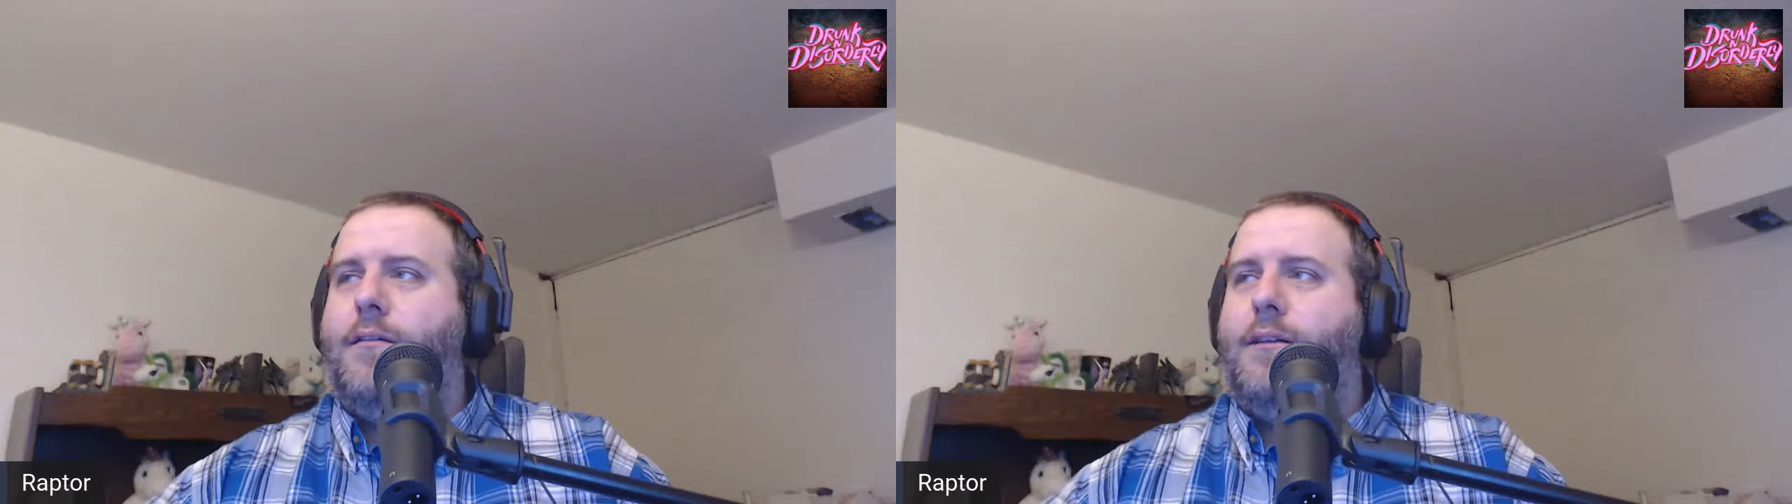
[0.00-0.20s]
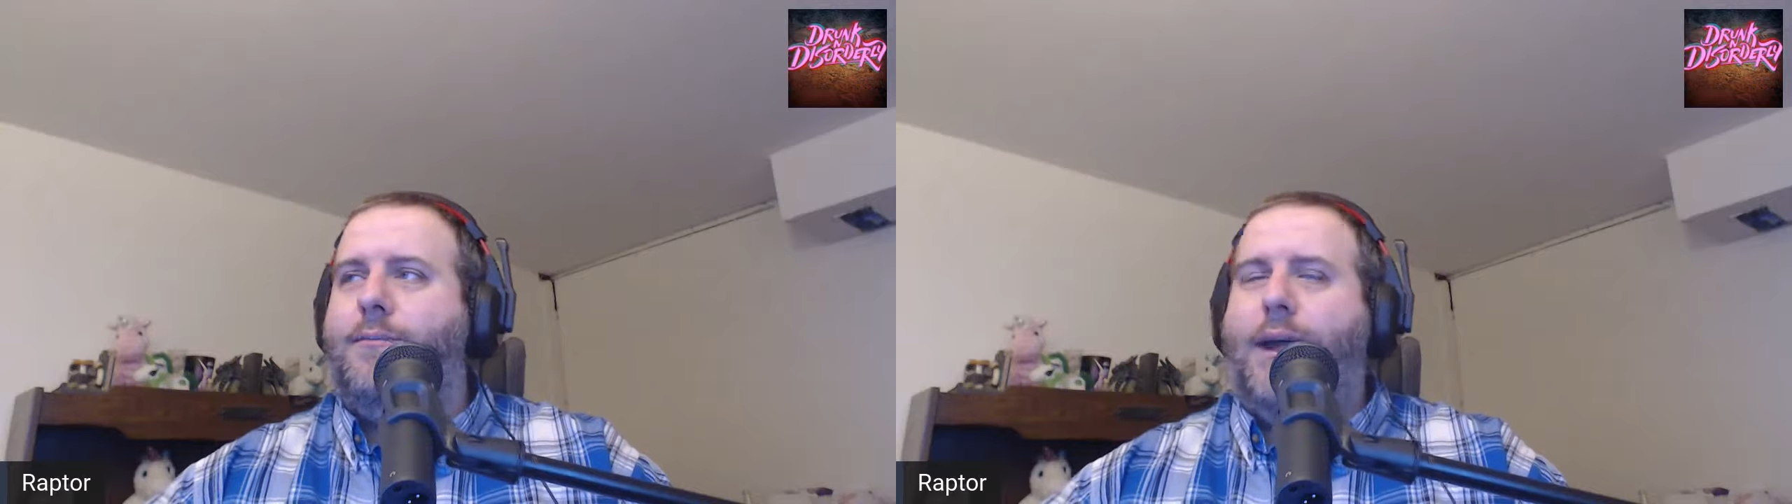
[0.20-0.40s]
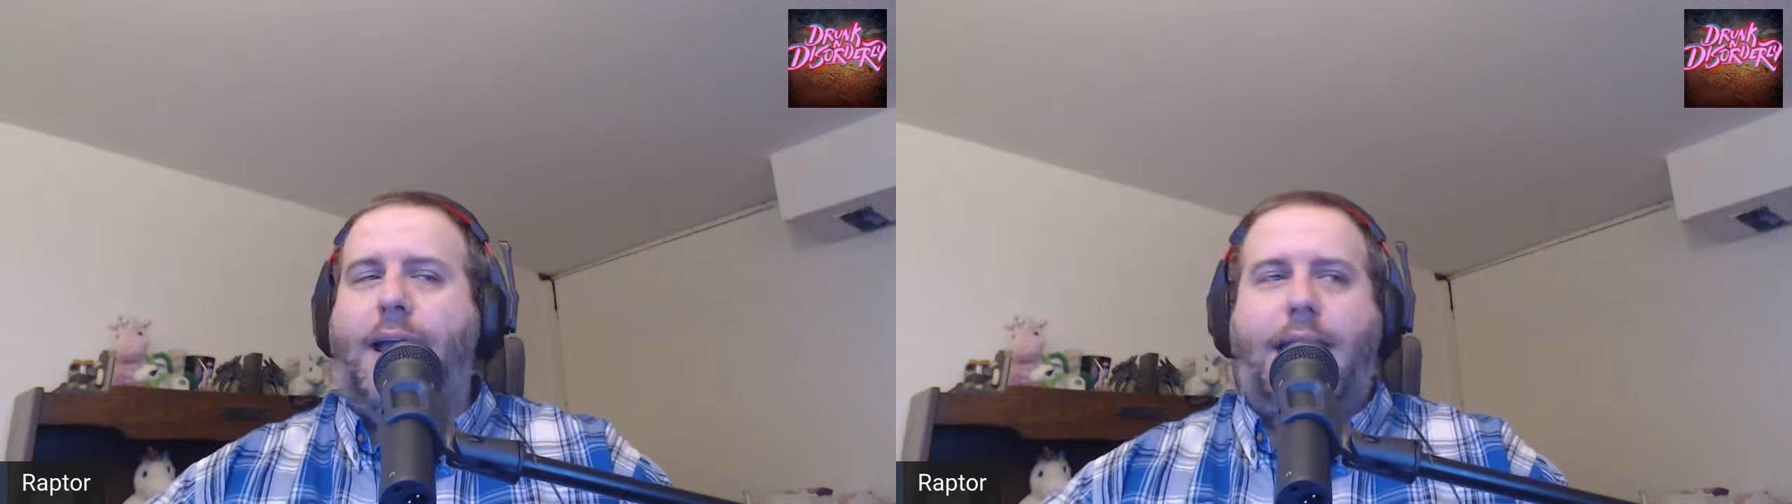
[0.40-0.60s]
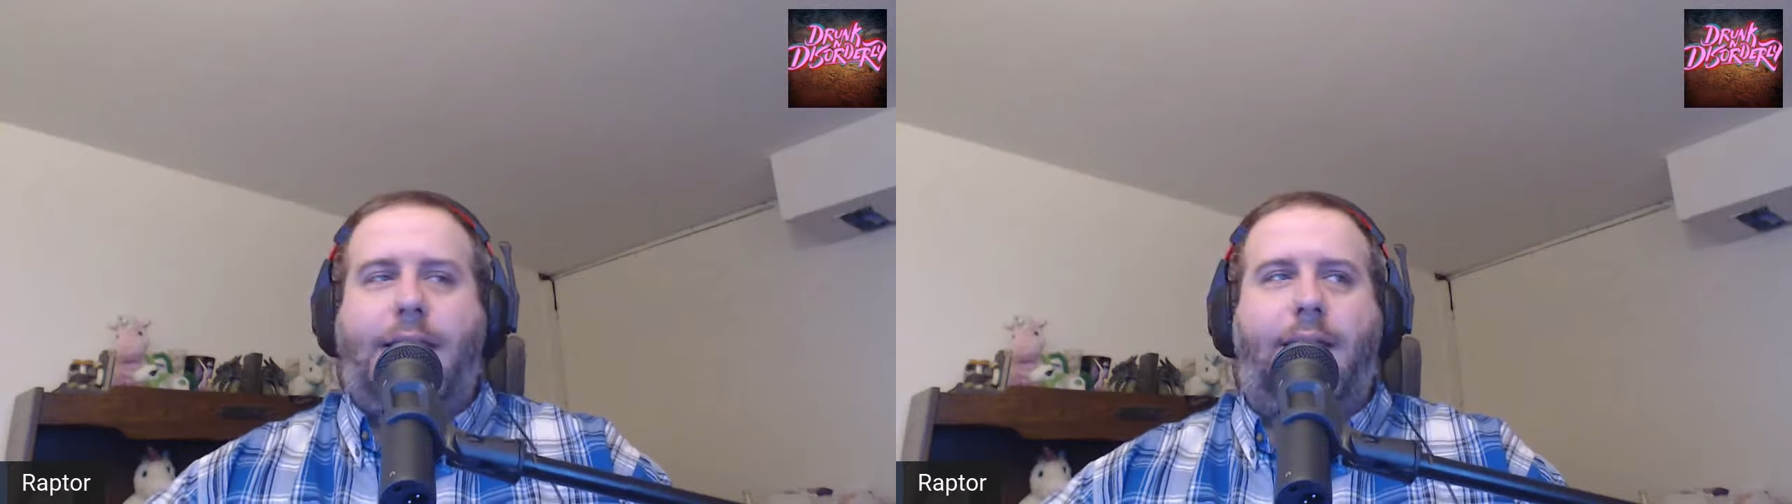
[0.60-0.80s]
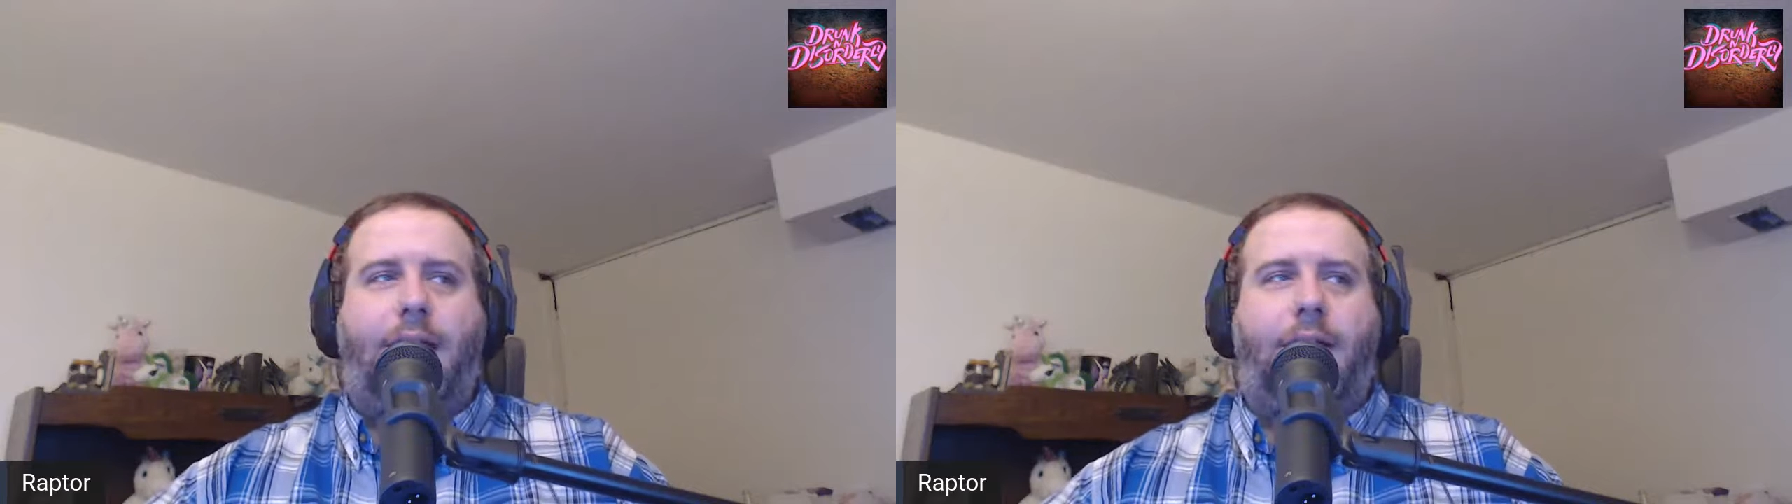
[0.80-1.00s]
Leave my
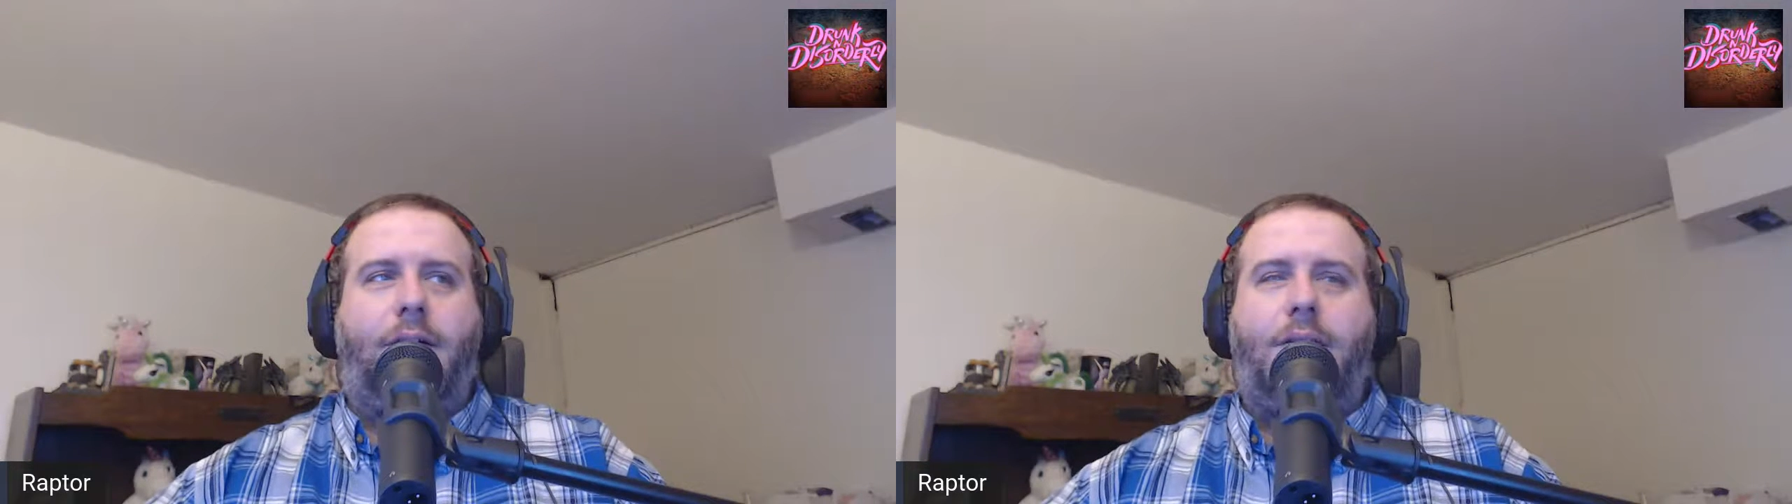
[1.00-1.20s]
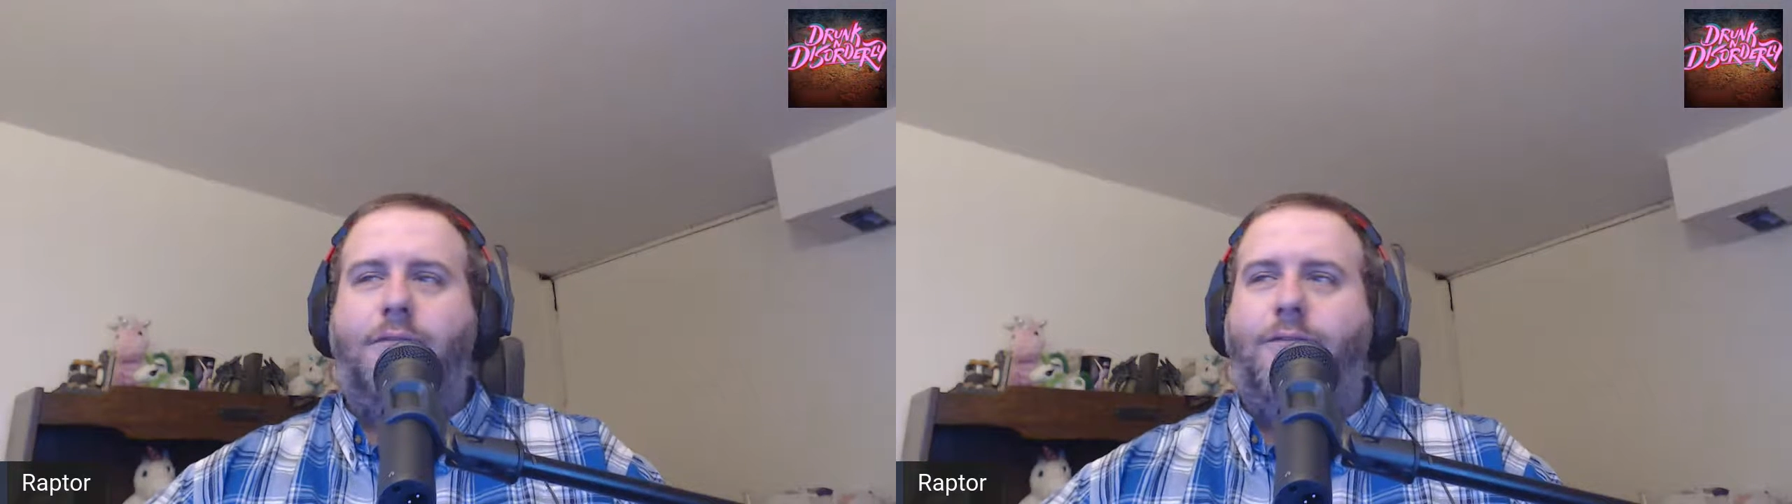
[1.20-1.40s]
A-10 alone.